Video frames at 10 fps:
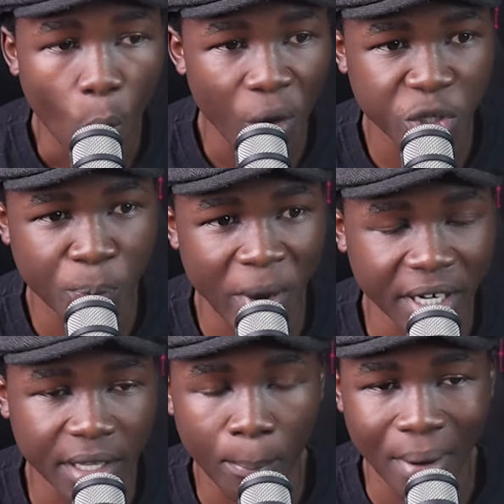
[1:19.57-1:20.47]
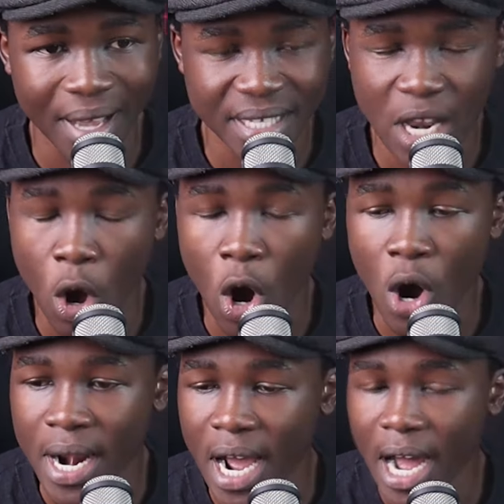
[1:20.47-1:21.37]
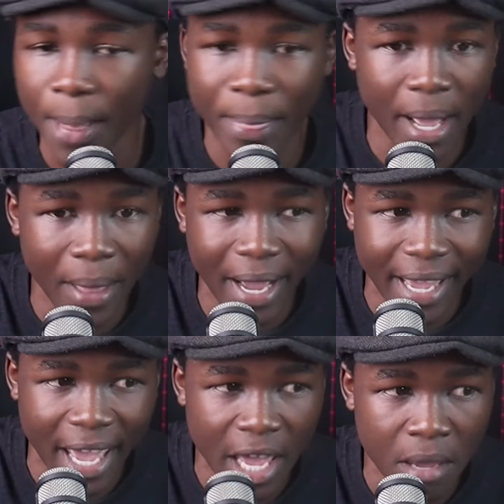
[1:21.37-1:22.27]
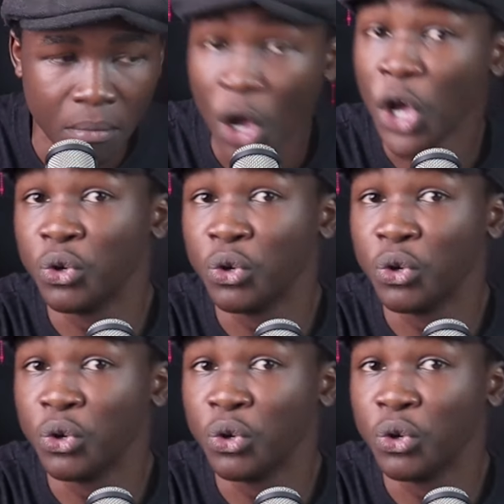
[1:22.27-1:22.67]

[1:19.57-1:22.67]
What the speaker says: We expected the Barcelona and the other game